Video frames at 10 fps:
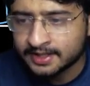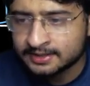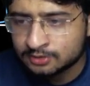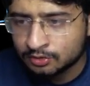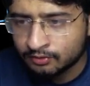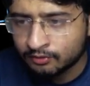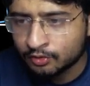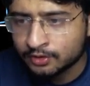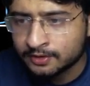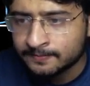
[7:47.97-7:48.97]
N is equal to
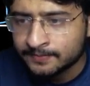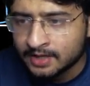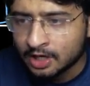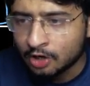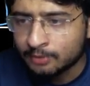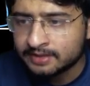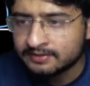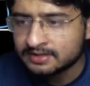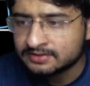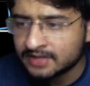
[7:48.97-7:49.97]
4, how many
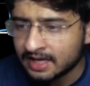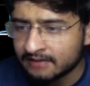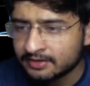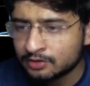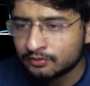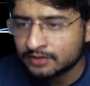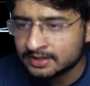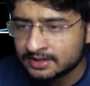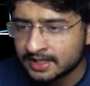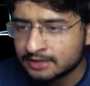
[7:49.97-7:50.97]
ways we are having to fill
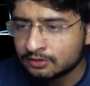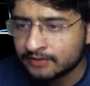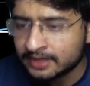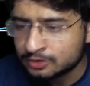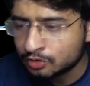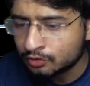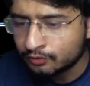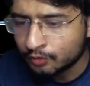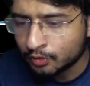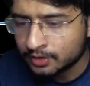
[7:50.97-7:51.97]
the tiles of n is equal to
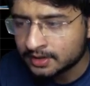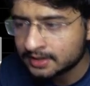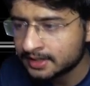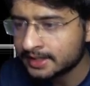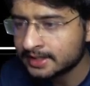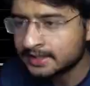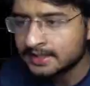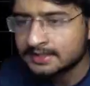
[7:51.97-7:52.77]
4, right?